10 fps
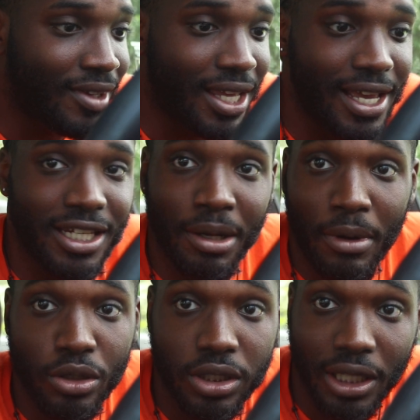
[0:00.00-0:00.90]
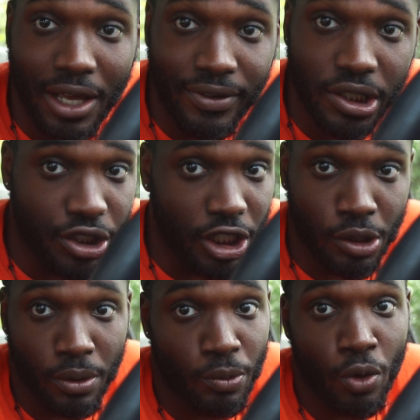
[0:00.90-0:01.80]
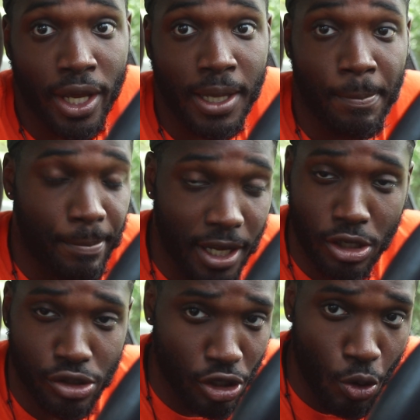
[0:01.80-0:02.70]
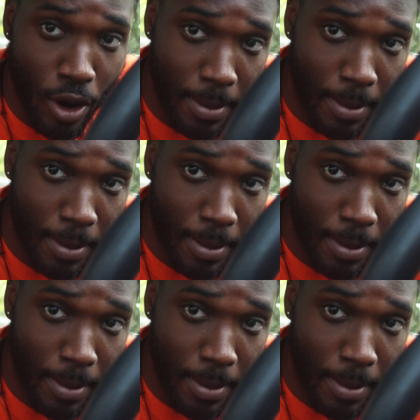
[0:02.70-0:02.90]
in the most loving, genuine way, pure soul way